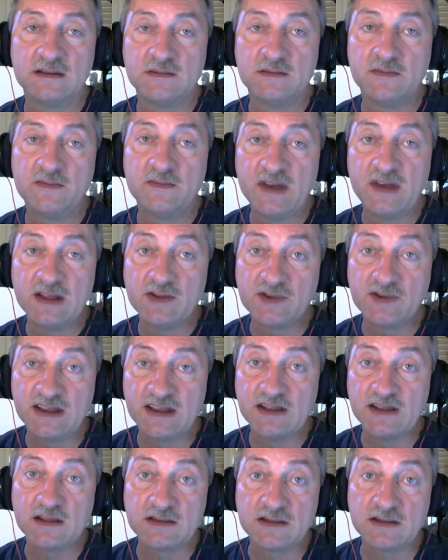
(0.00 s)
Venus
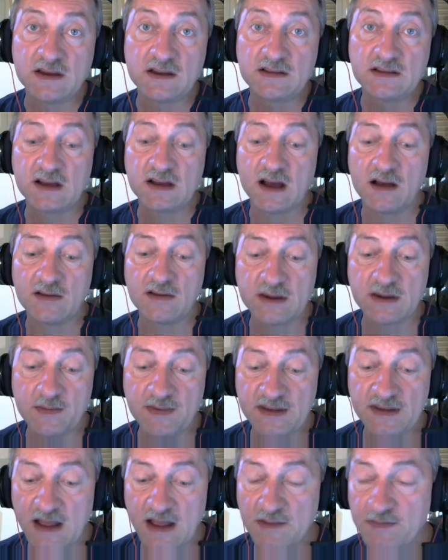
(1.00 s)
in the third house
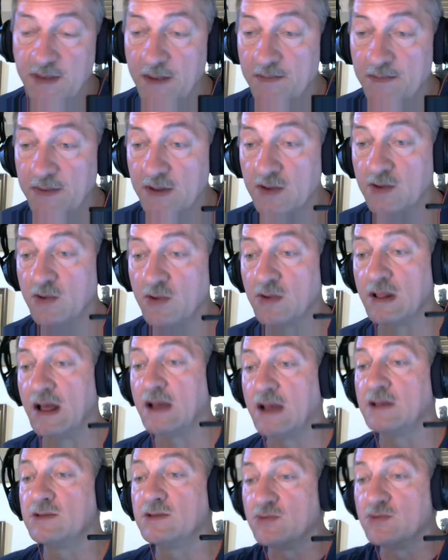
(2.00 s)
represent people who
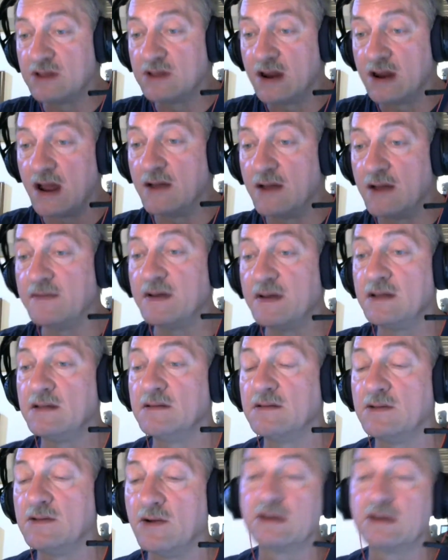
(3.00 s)
like to drive
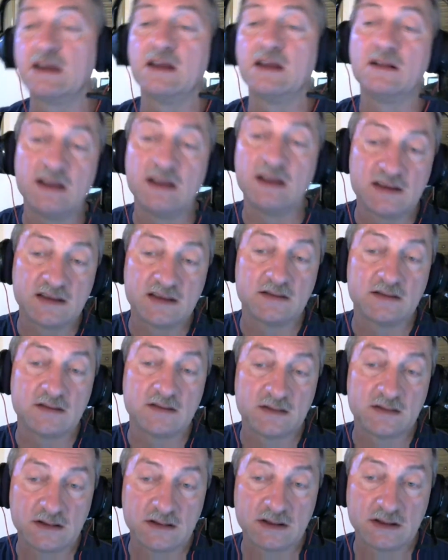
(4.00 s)
and listen
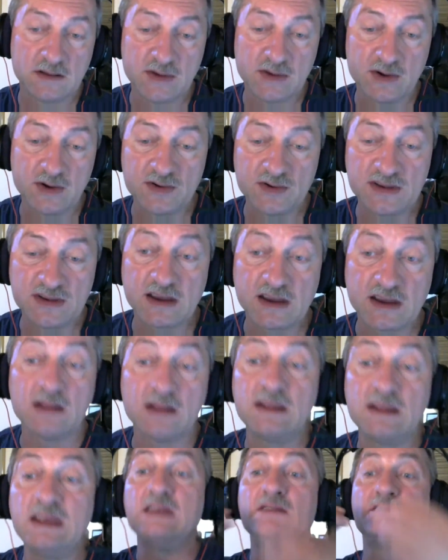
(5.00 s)
the music
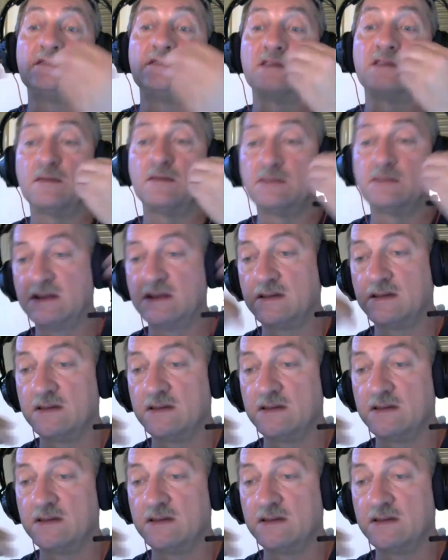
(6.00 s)
and eat something.